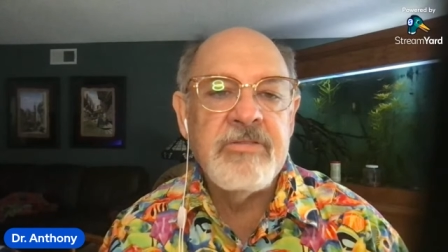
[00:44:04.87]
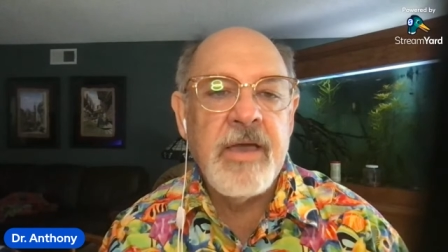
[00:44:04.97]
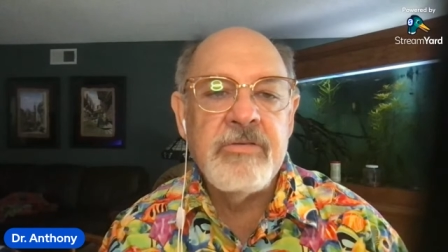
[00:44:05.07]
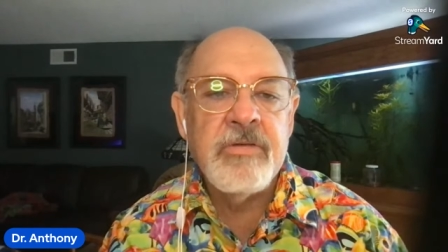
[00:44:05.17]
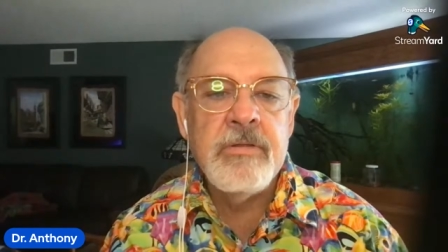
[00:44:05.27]

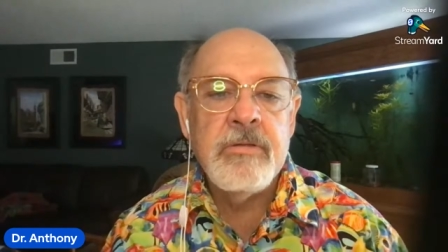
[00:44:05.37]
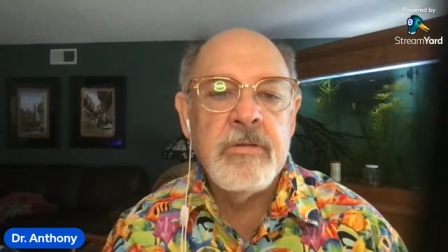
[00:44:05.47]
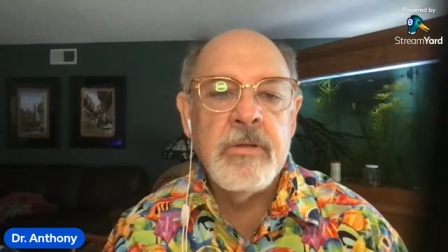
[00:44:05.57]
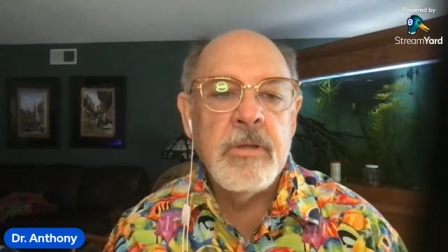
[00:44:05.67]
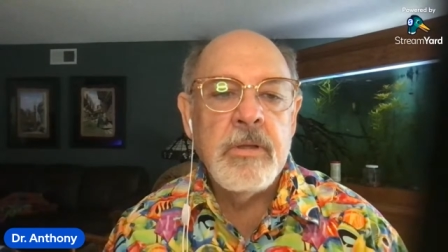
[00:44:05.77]
sections,
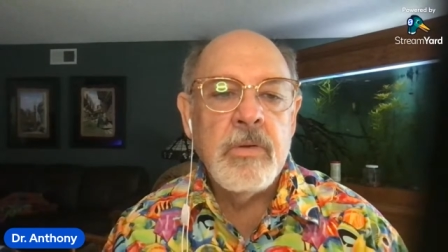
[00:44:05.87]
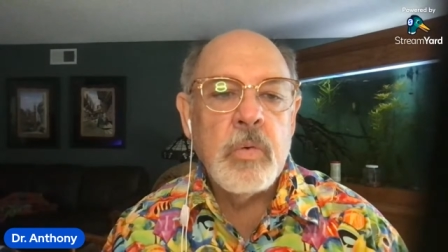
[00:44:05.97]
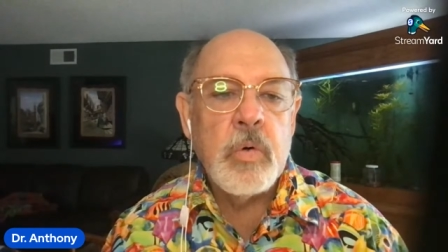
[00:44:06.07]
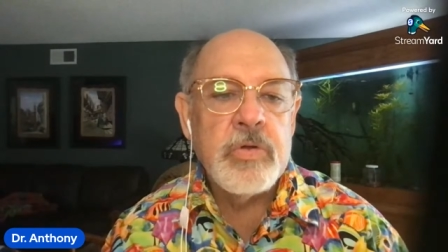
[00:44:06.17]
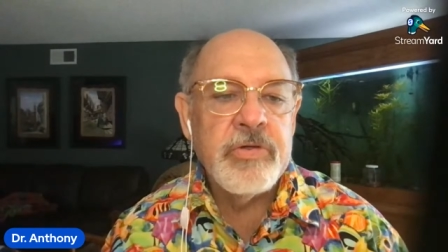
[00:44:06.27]

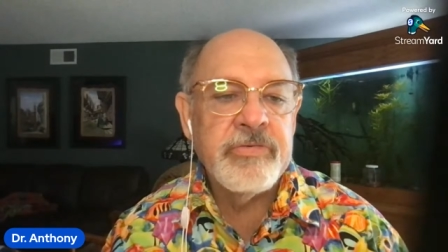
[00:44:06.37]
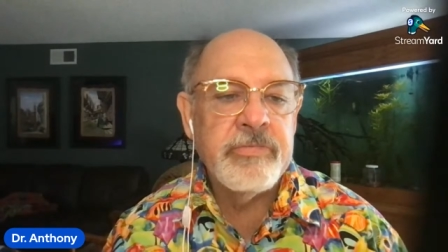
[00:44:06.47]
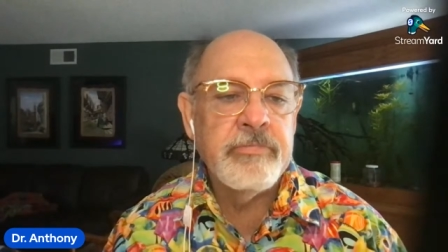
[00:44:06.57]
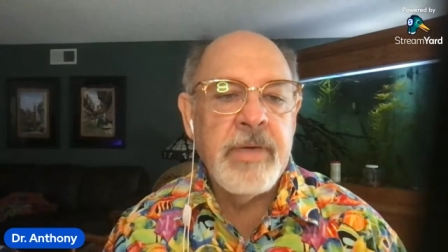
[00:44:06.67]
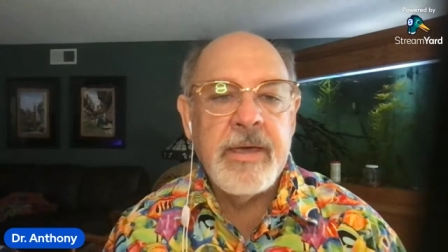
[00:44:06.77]
or just
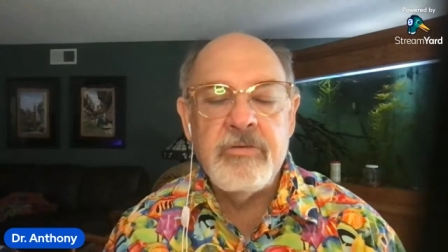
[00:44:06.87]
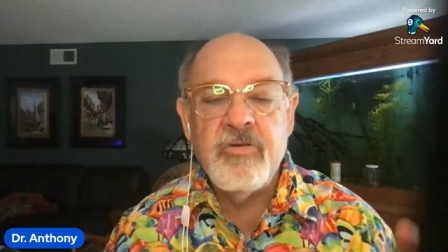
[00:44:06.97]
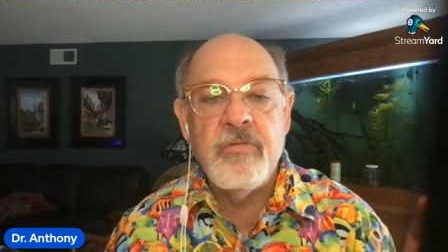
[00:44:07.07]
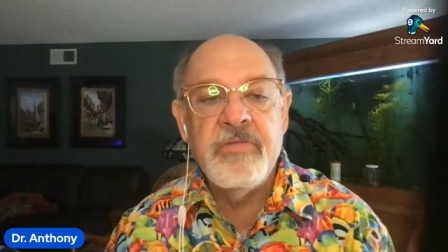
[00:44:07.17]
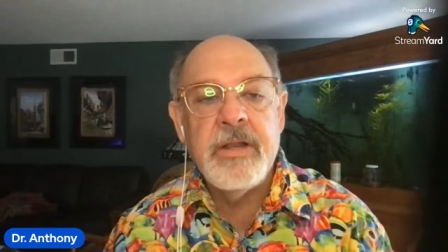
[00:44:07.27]
make a
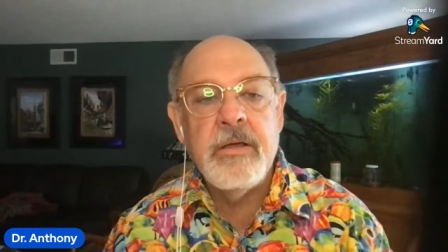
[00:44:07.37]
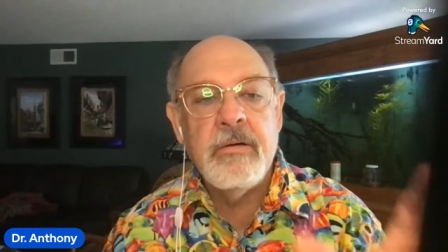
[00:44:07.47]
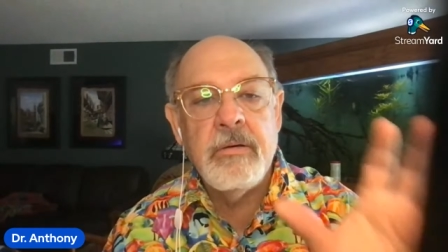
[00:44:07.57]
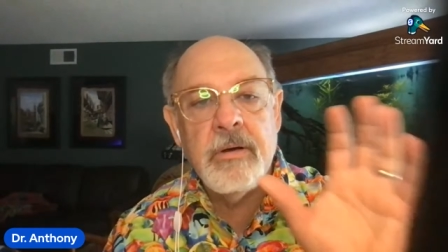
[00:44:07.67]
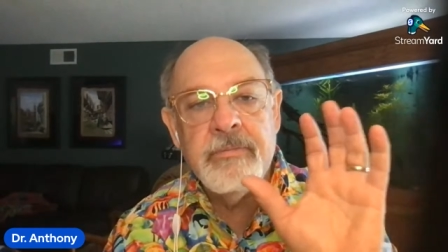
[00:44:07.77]
short
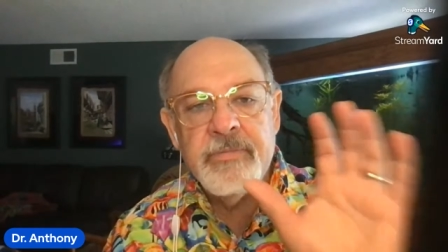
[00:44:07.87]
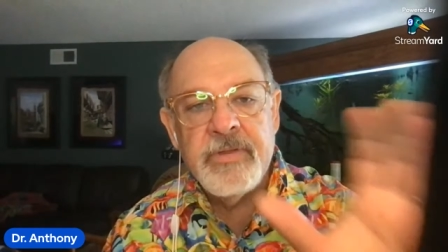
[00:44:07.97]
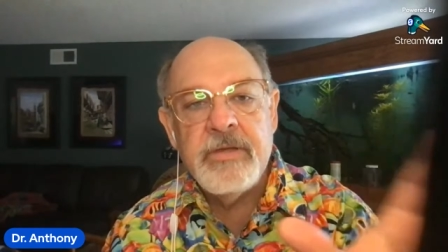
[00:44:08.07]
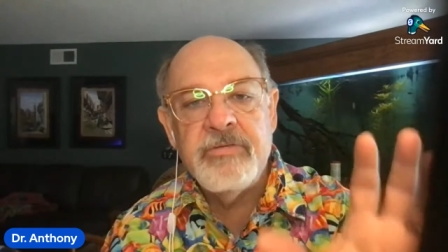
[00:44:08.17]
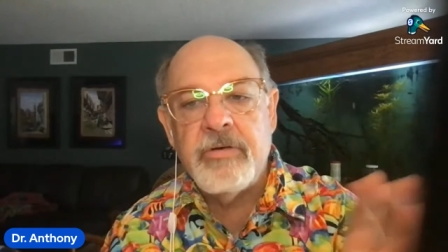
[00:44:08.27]
video of
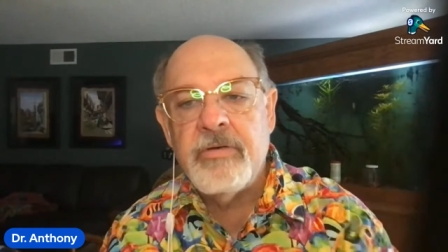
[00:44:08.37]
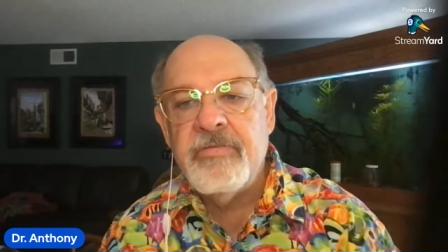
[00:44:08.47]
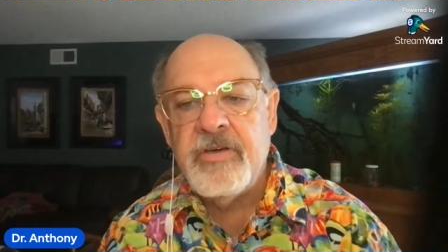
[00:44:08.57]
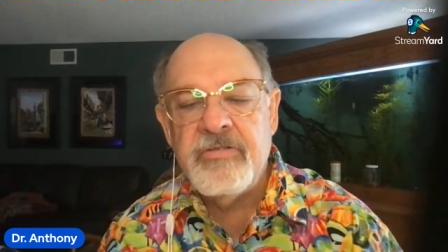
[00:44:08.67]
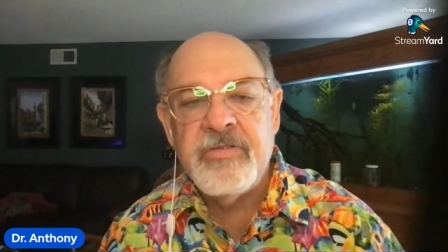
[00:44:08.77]
these are the
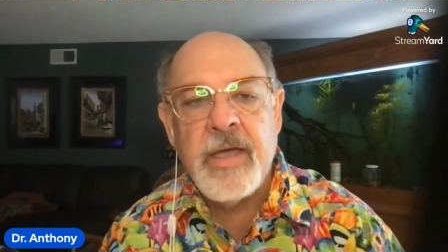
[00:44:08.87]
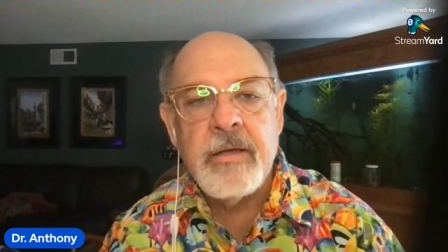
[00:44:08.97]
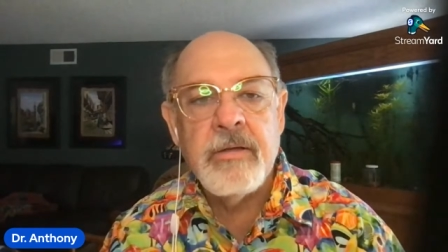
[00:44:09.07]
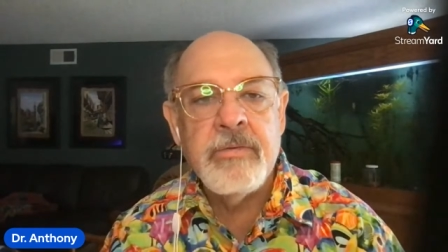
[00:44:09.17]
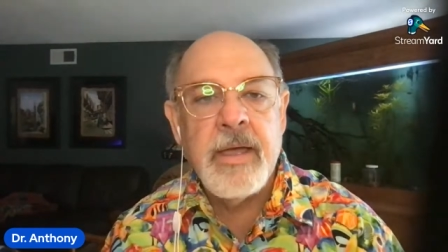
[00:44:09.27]
fish
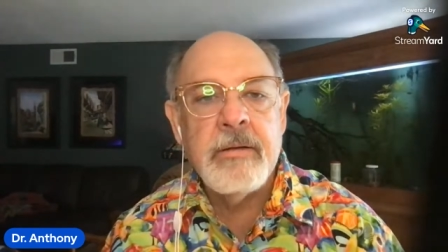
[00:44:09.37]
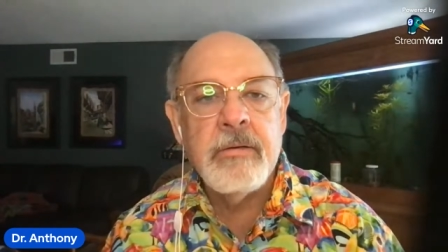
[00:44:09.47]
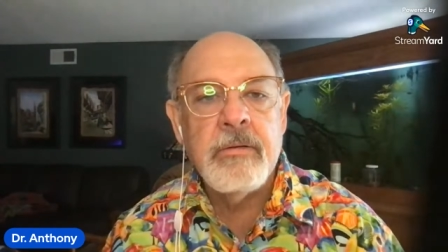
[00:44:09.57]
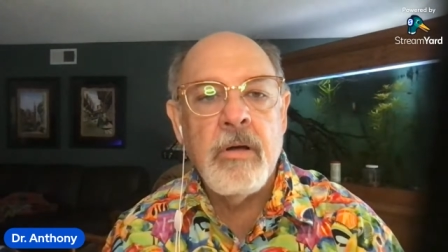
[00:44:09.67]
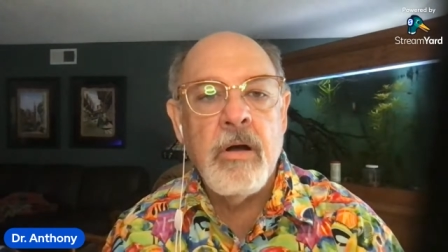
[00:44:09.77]
that
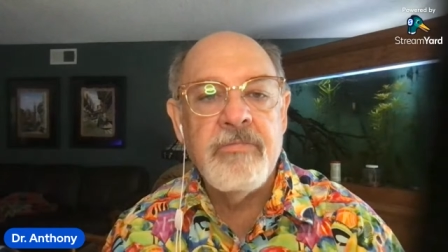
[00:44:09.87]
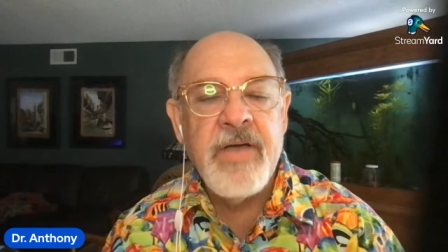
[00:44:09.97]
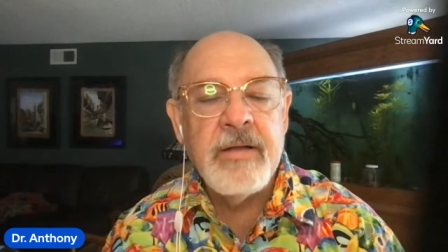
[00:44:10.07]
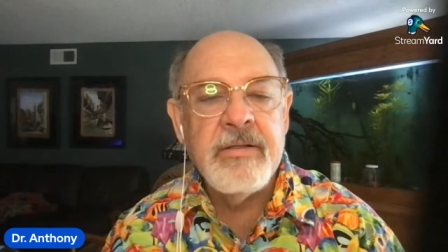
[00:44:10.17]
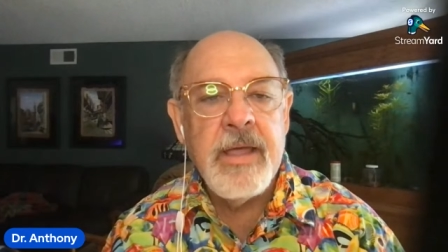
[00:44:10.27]
are
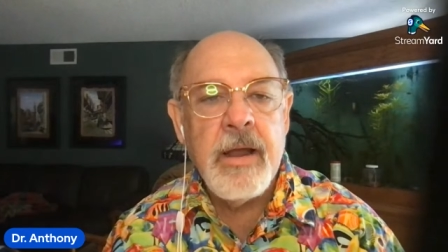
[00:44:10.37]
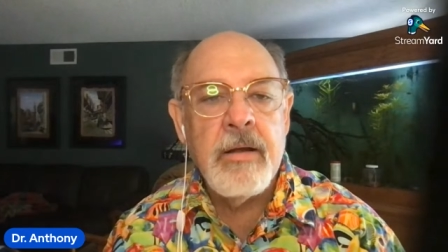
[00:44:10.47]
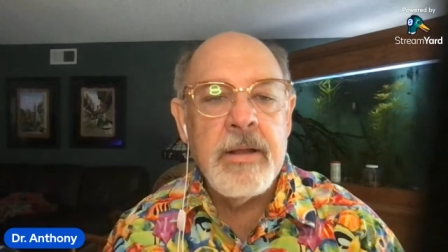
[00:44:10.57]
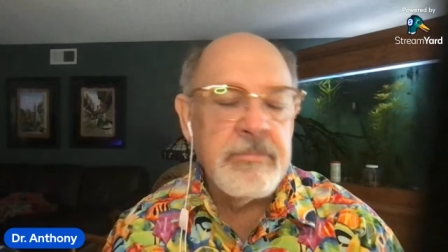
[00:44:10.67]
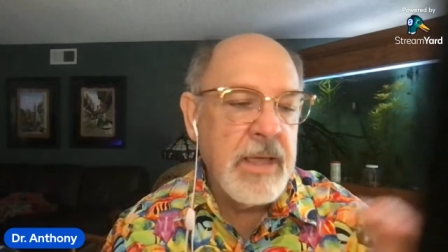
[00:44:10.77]
found in the
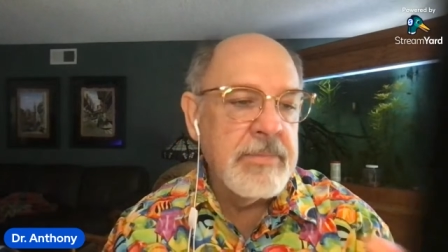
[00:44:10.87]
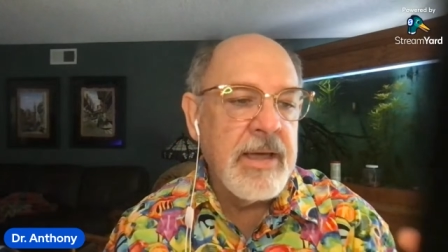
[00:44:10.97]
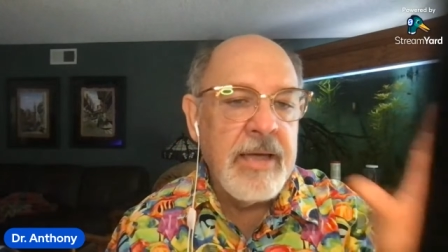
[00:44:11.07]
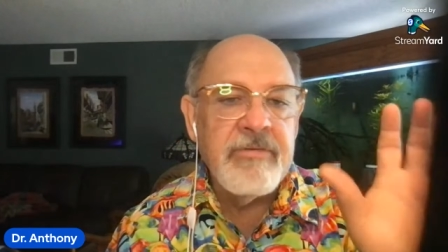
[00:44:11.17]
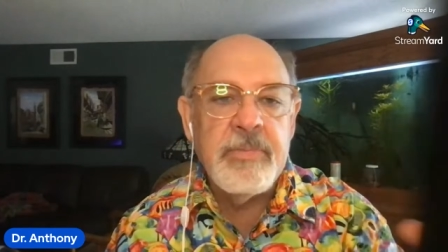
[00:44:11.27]
area, and maybe
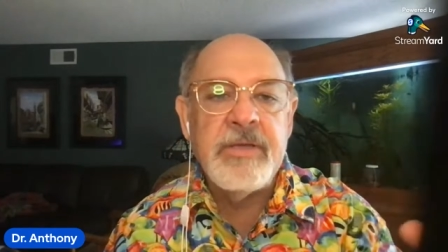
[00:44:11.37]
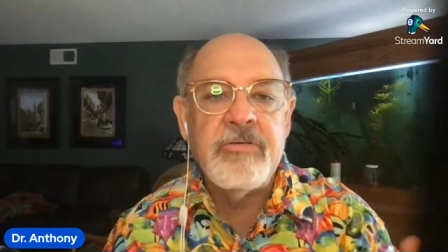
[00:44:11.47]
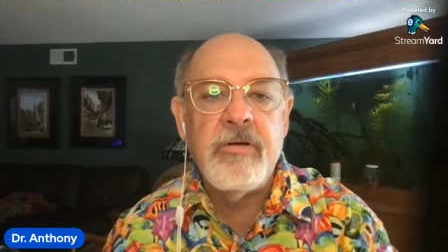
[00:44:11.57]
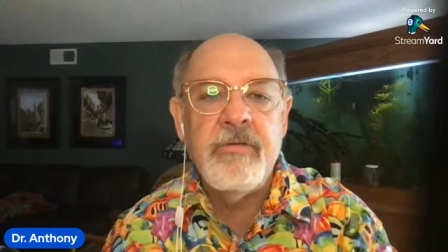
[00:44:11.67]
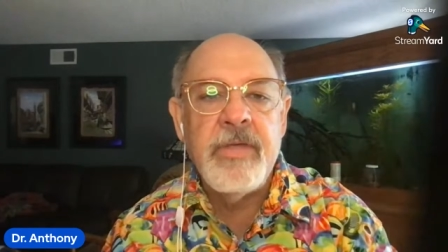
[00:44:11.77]
I have a
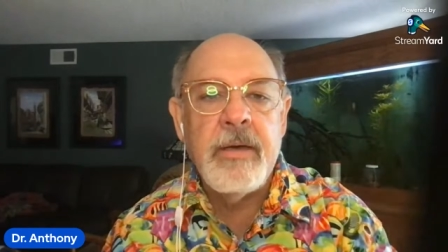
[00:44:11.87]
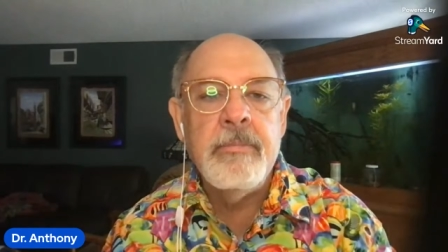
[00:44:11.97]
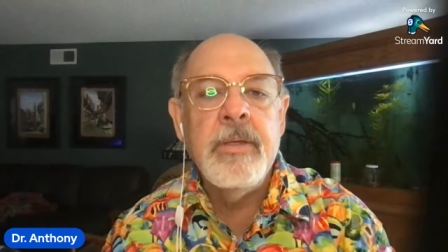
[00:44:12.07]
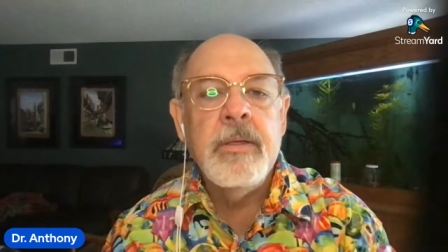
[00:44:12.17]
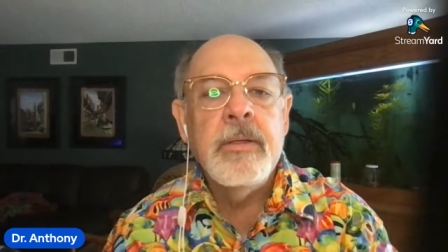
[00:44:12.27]
picture of them